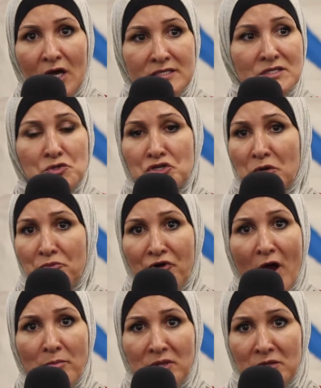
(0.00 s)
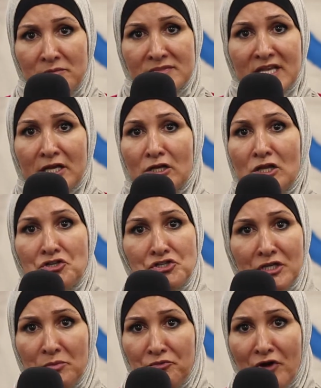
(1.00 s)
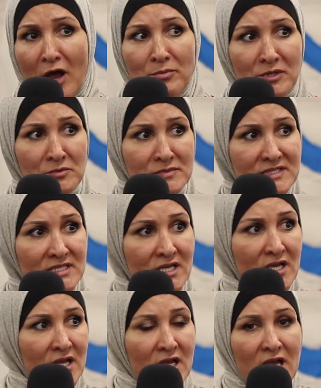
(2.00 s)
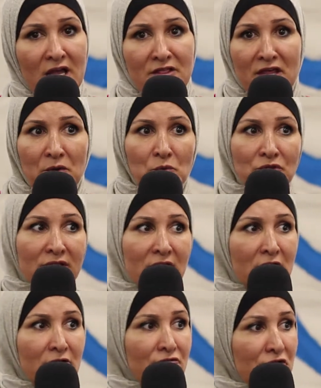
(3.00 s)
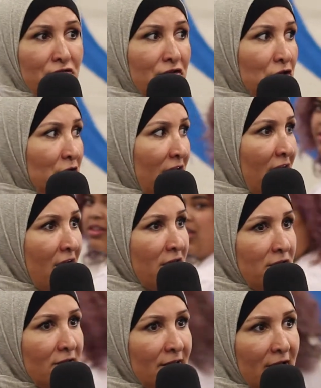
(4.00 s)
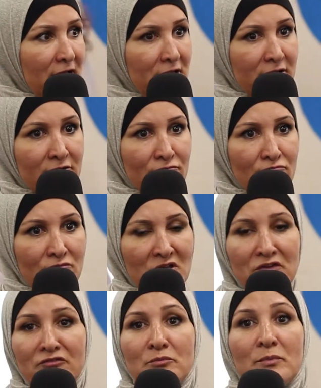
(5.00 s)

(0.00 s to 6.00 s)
social problems, psychological problems, and they would love if you can give